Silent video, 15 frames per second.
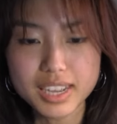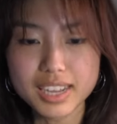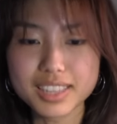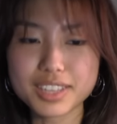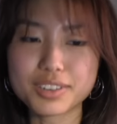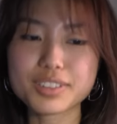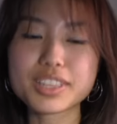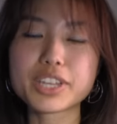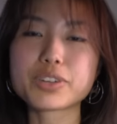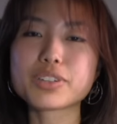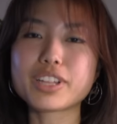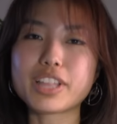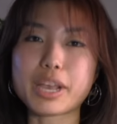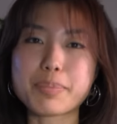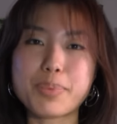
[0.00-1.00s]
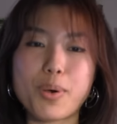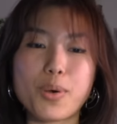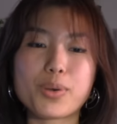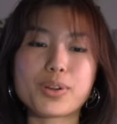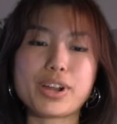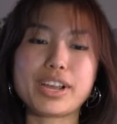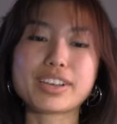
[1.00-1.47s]
They're literally, like,
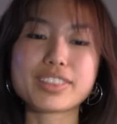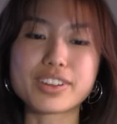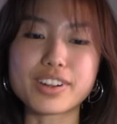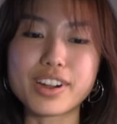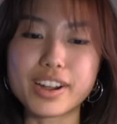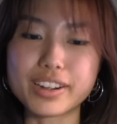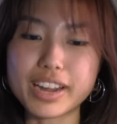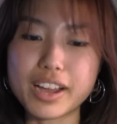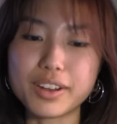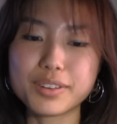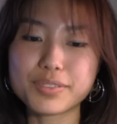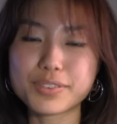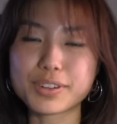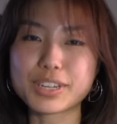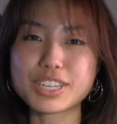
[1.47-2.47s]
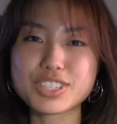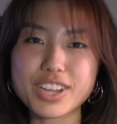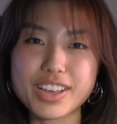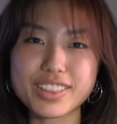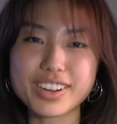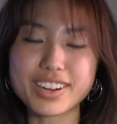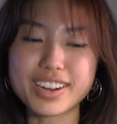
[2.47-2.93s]
pouring their heart out for each
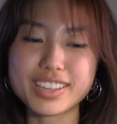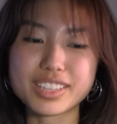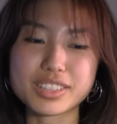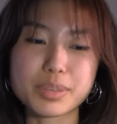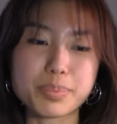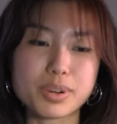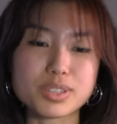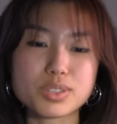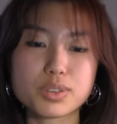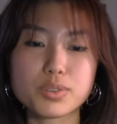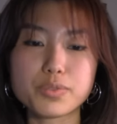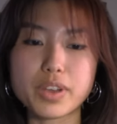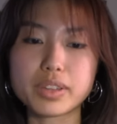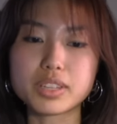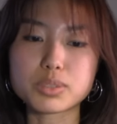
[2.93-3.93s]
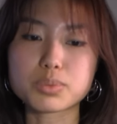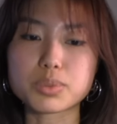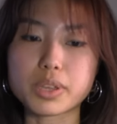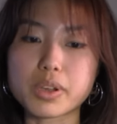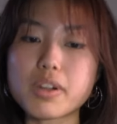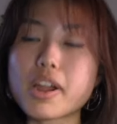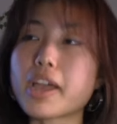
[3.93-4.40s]
other, and then the person who found this was
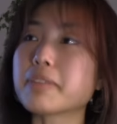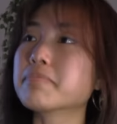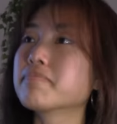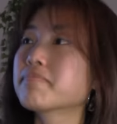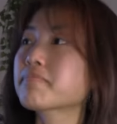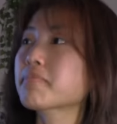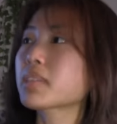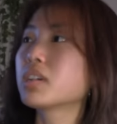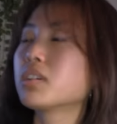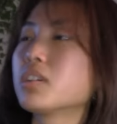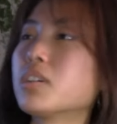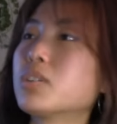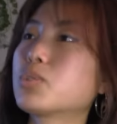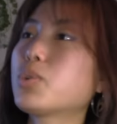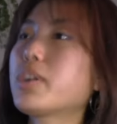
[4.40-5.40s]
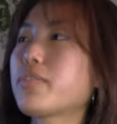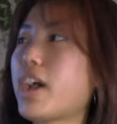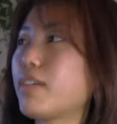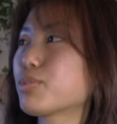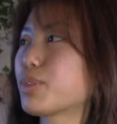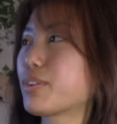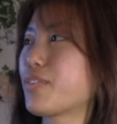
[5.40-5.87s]
like, all right.
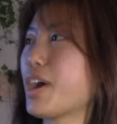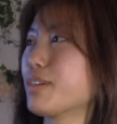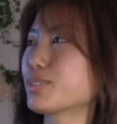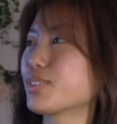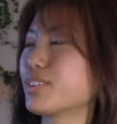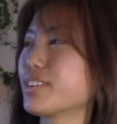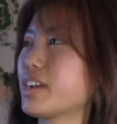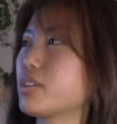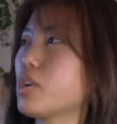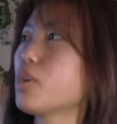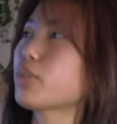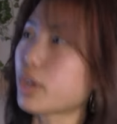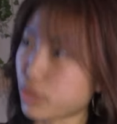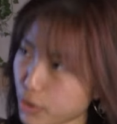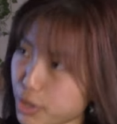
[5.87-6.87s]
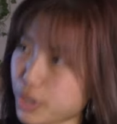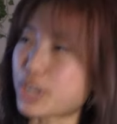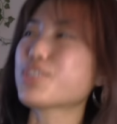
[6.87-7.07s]
25 starting out. Okay, 30.